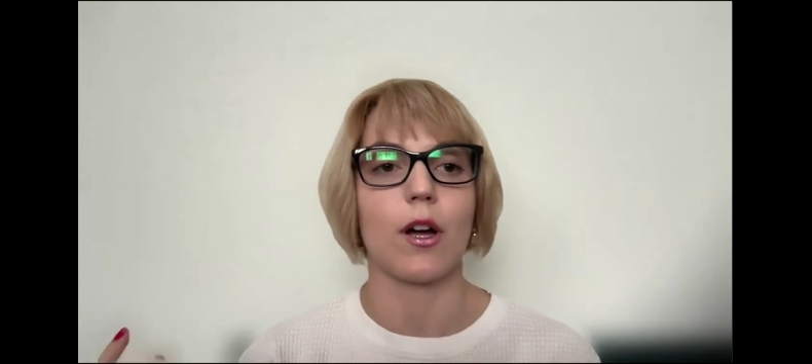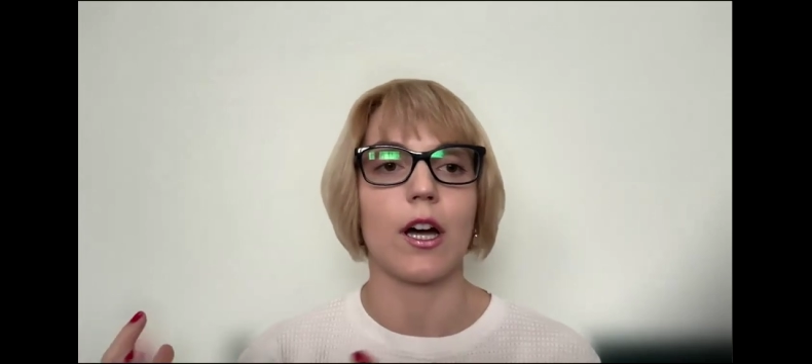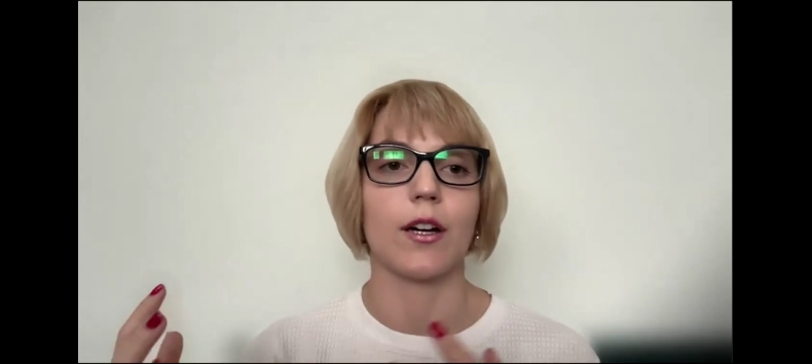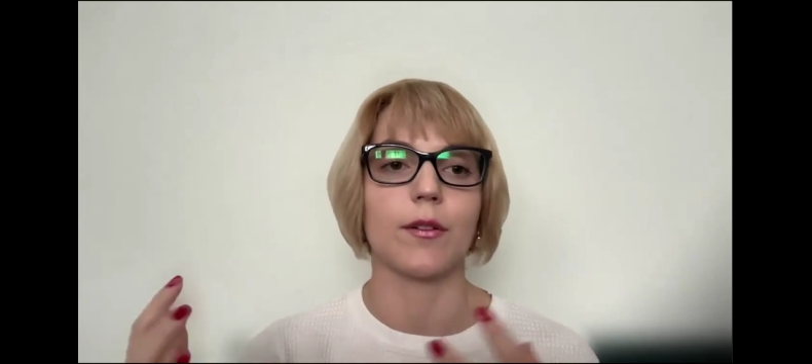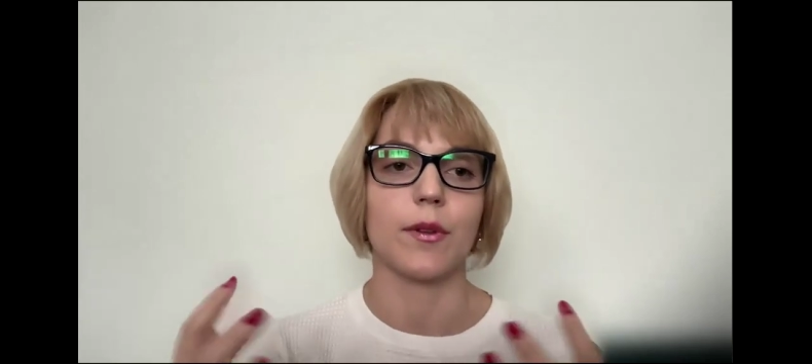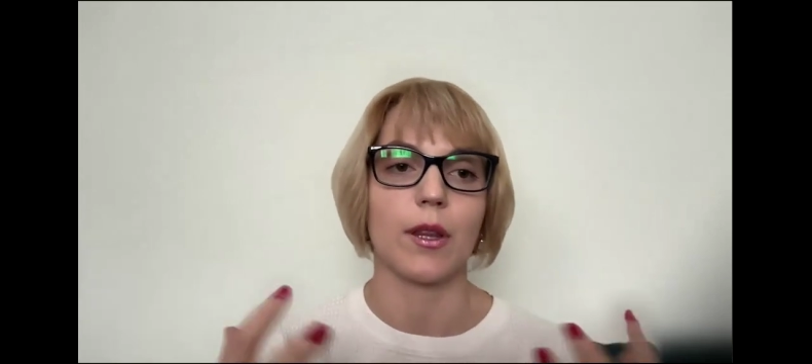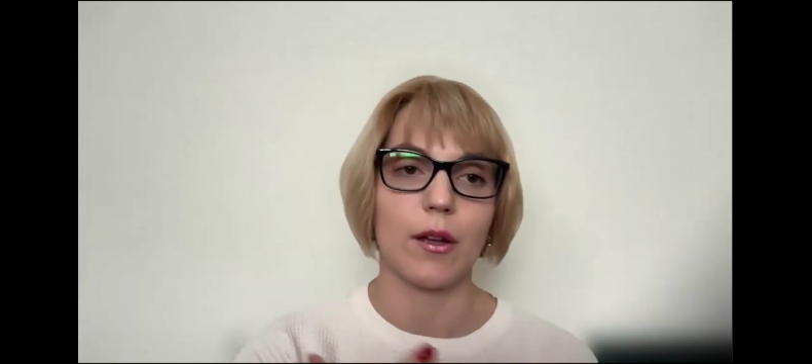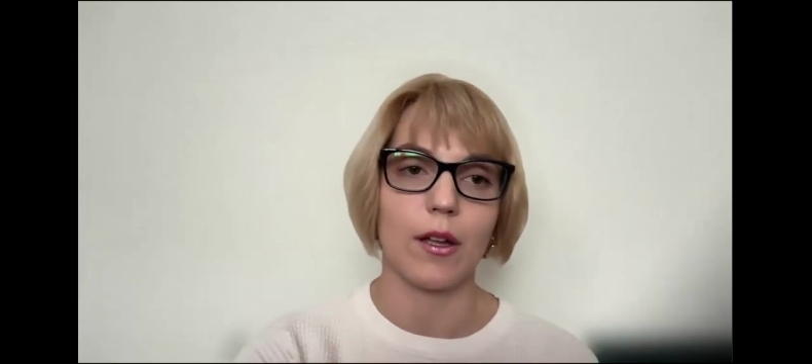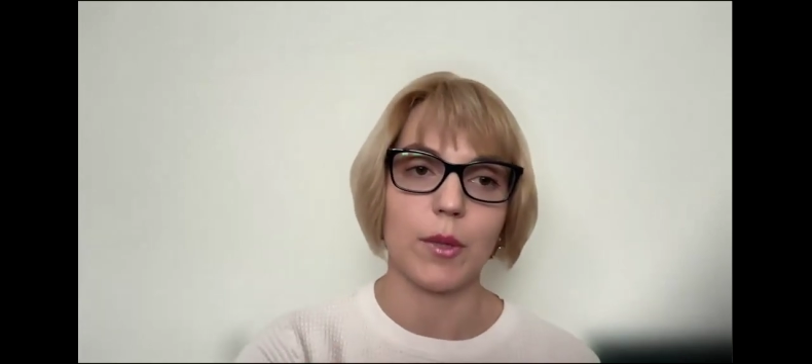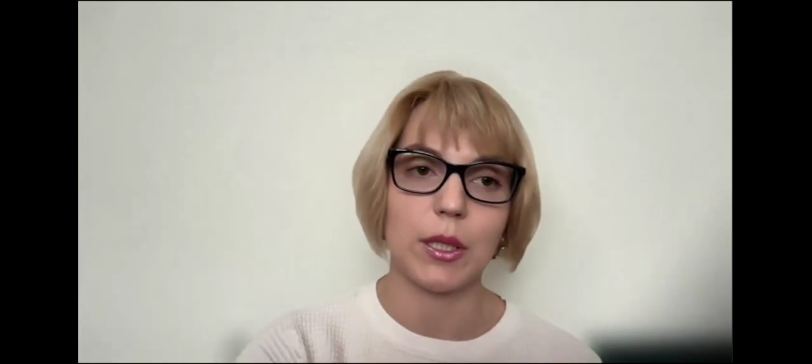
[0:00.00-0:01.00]

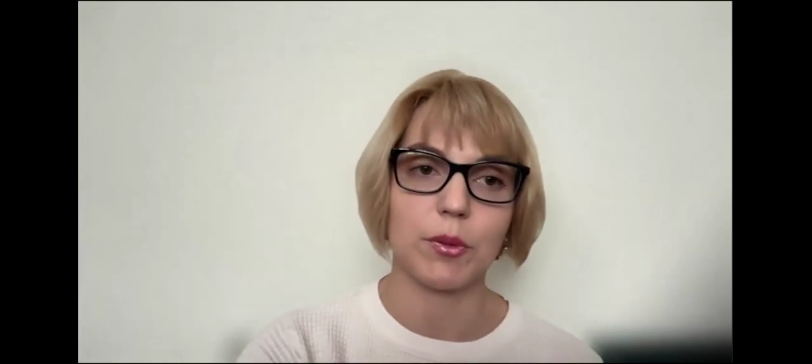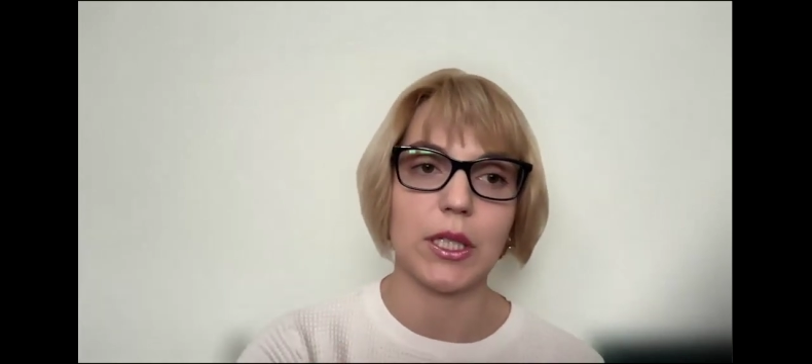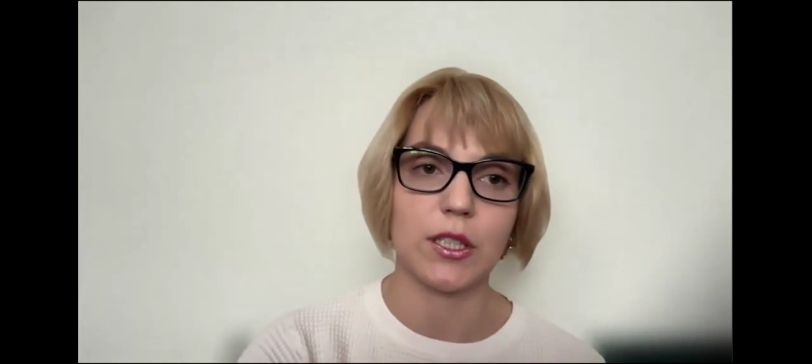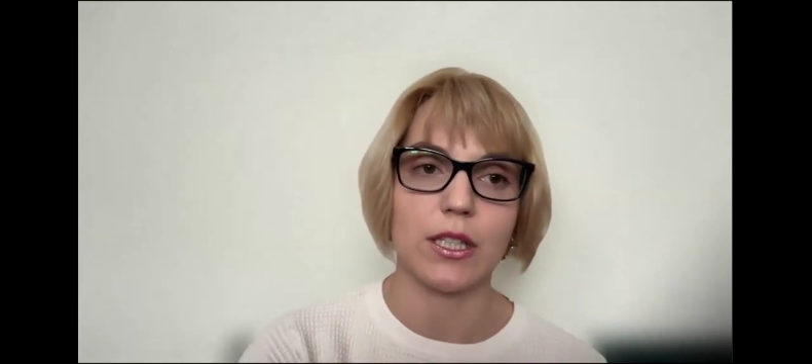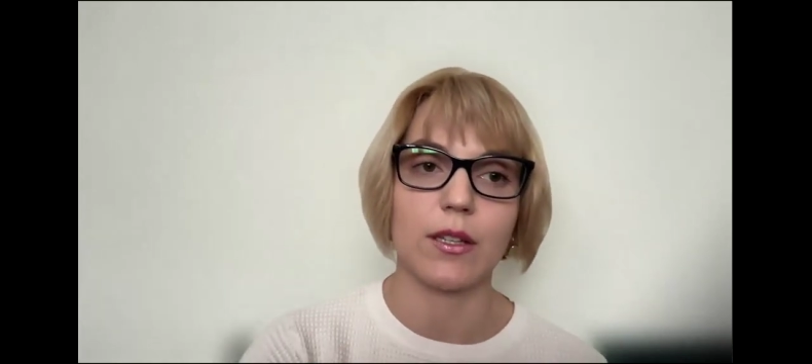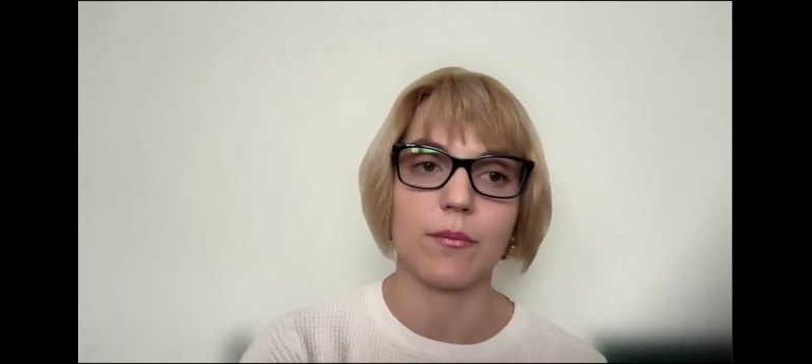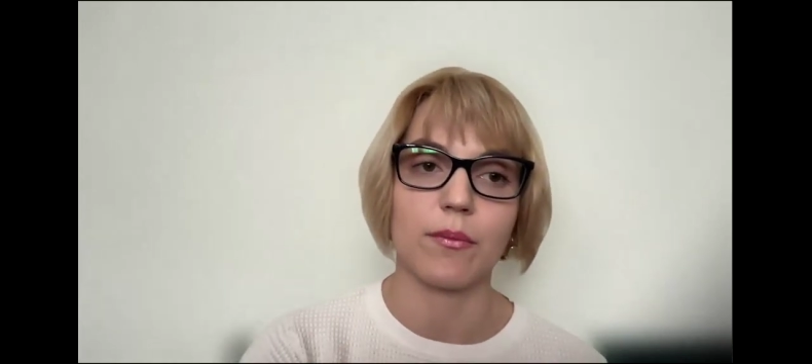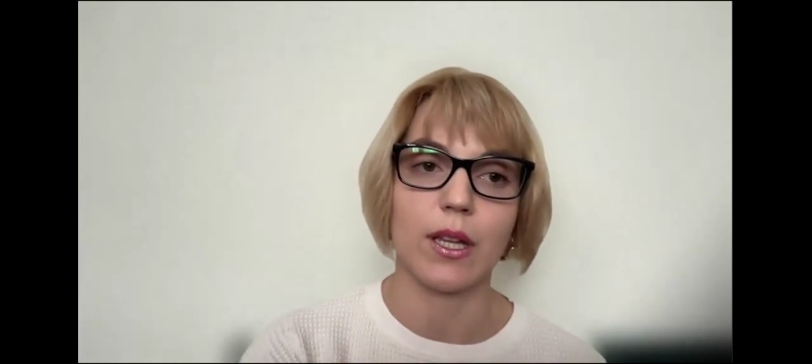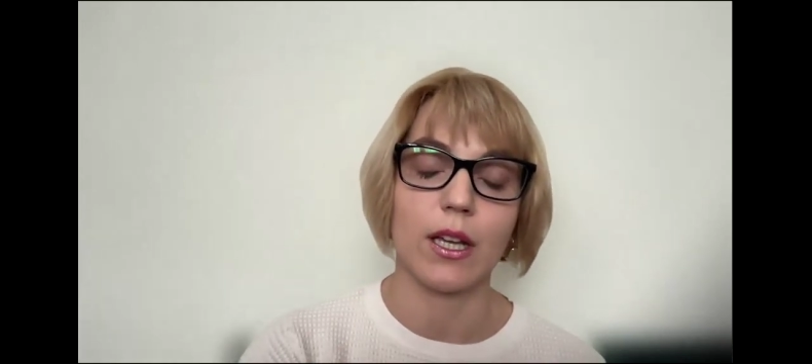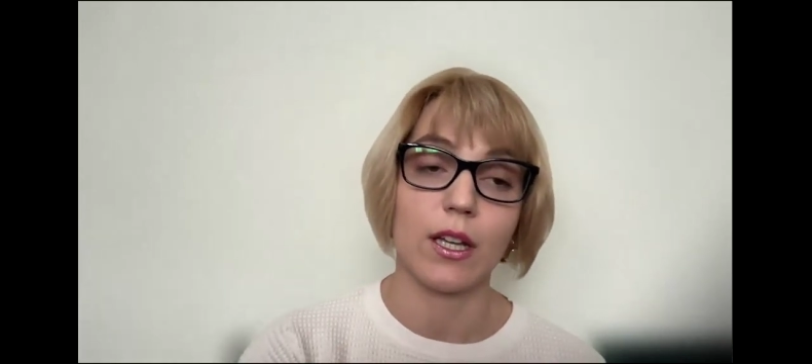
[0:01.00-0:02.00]
between the
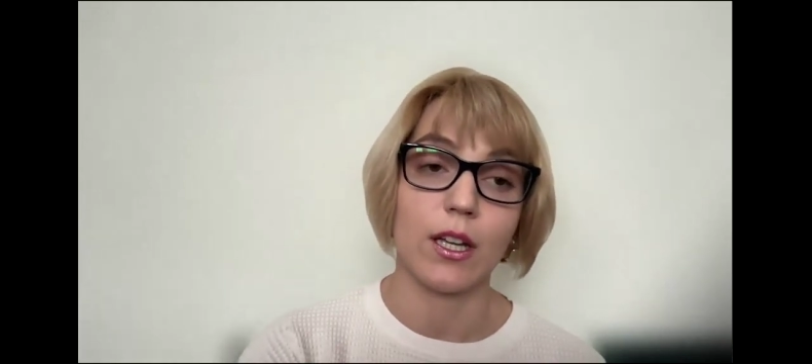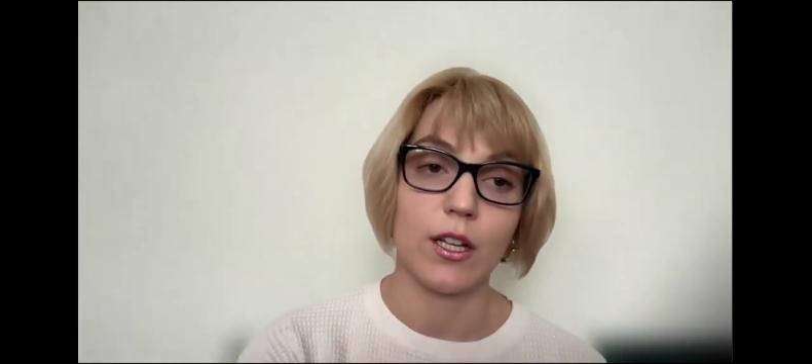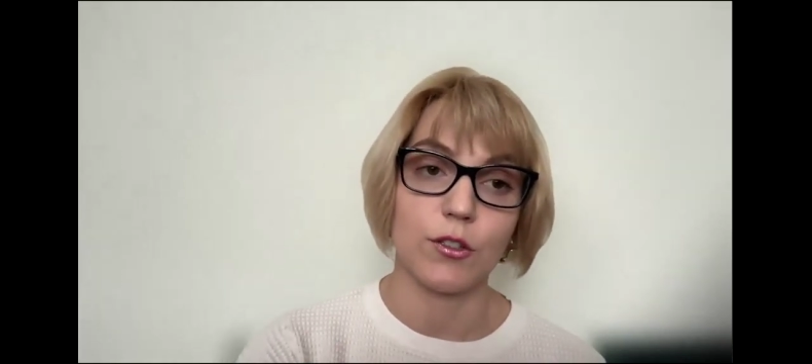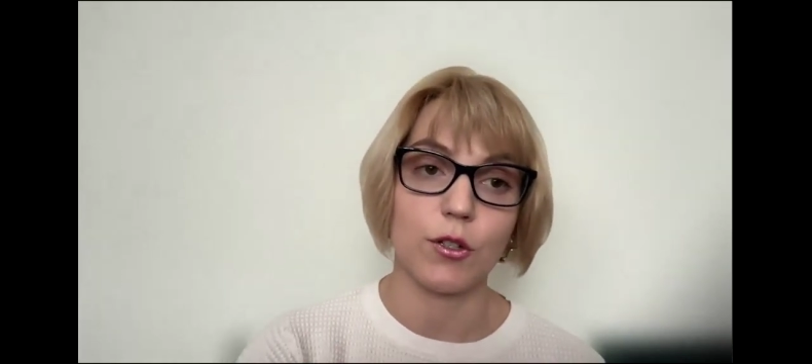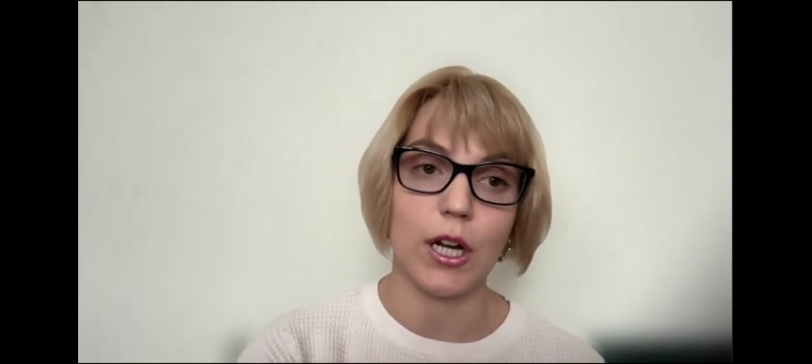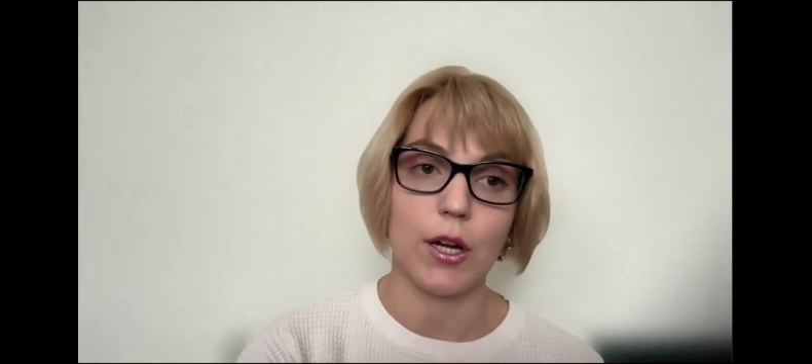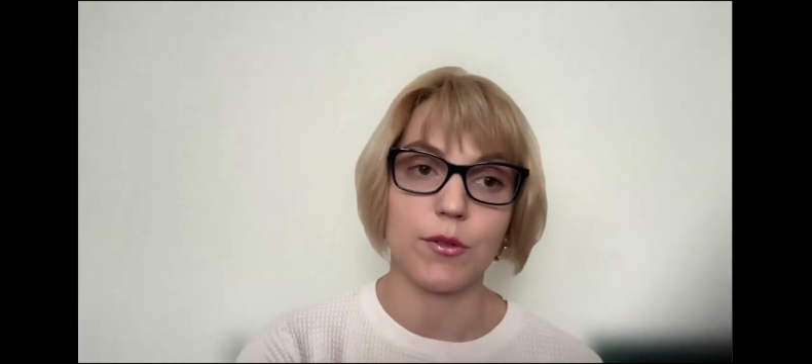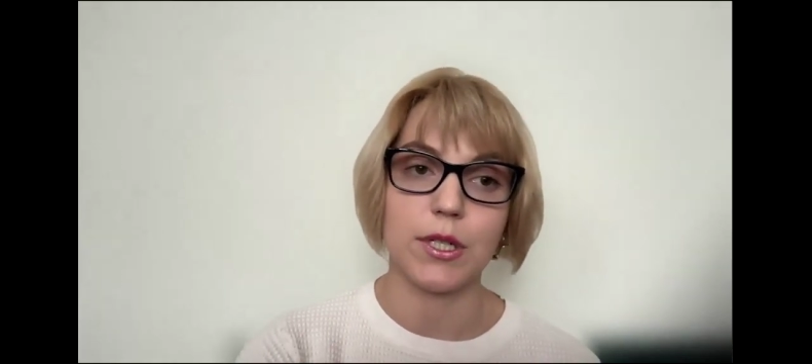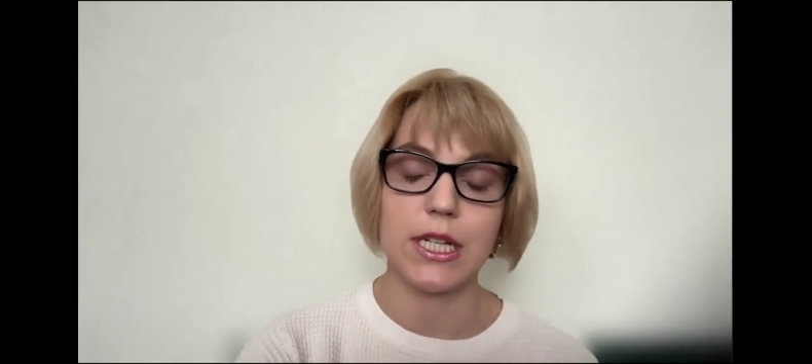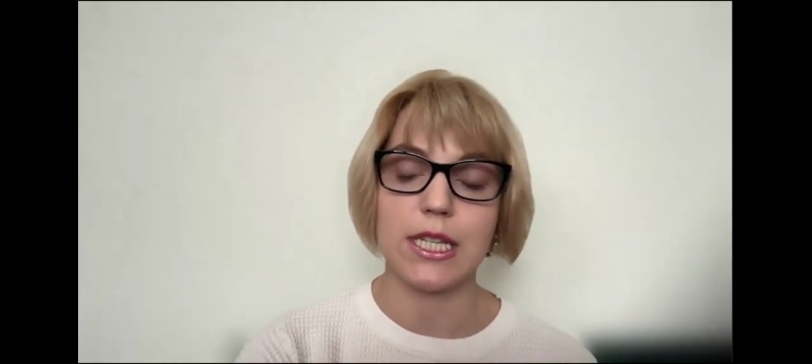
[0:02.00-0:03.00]
two
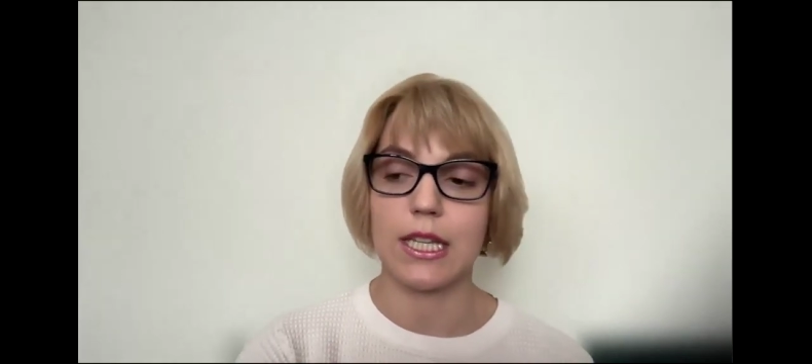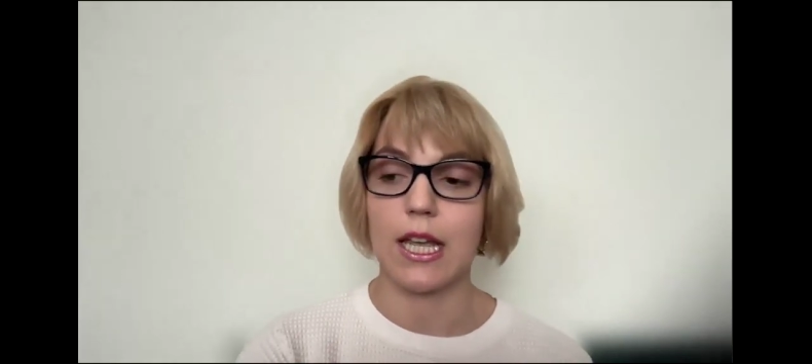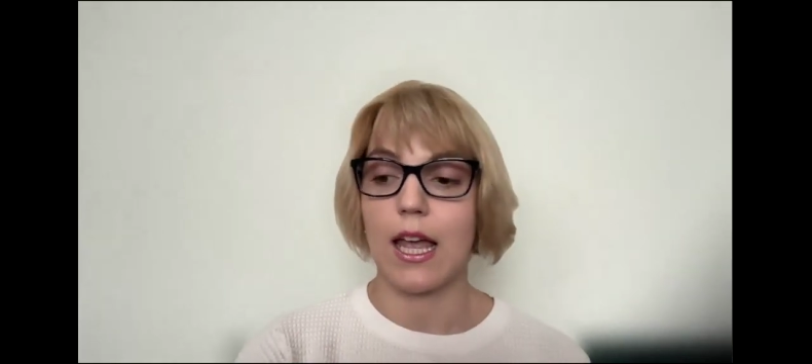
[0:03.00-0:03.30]
countries,